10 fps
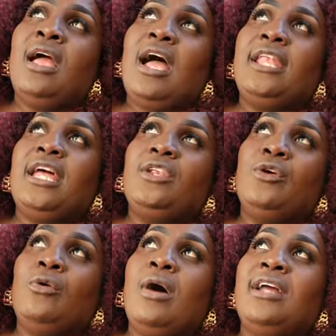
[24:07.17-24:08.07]
And I
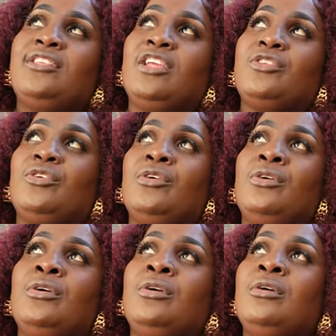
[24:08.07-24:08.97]
don't want you to,
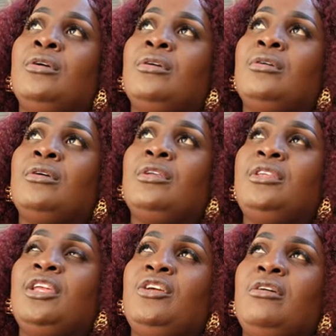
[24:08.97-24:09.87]

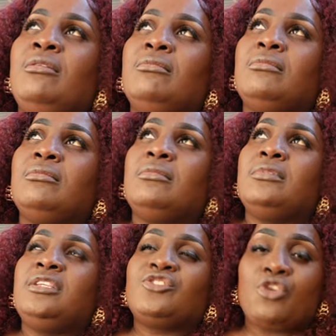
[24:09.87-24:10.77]
you know,
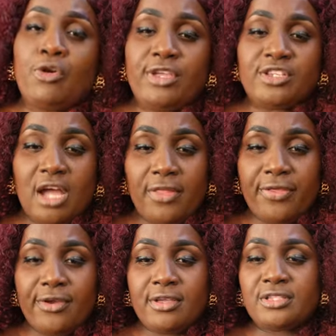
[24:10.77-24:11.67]
discourage
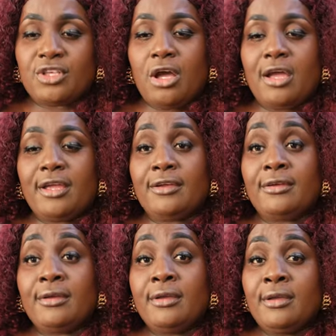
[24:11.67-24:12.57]
others or
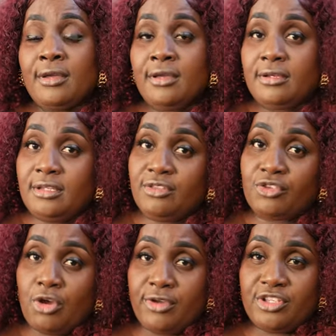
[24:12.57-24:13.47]

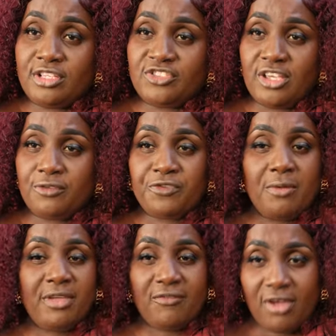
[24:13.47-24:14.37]
discourage yourself
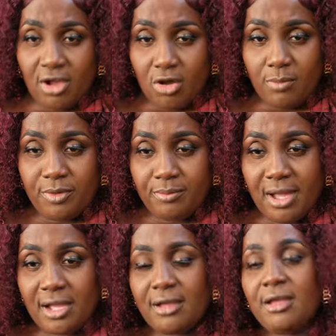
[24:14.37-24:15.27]
from ever coming
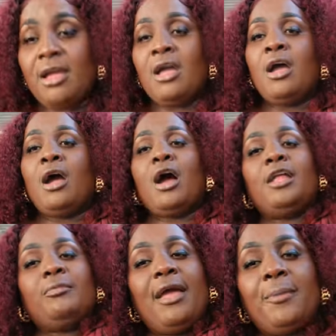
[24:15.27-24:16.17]
back
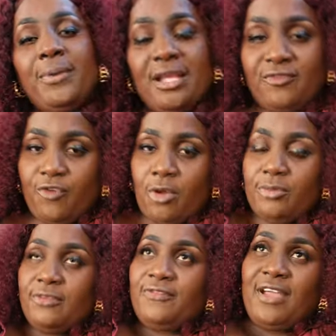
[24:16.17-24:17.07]
on my platform
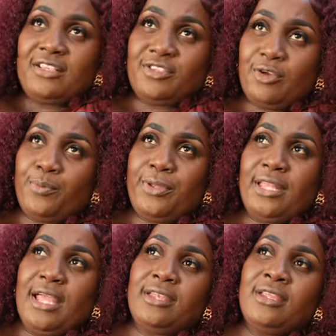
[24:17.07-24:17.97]
to voice your opinion.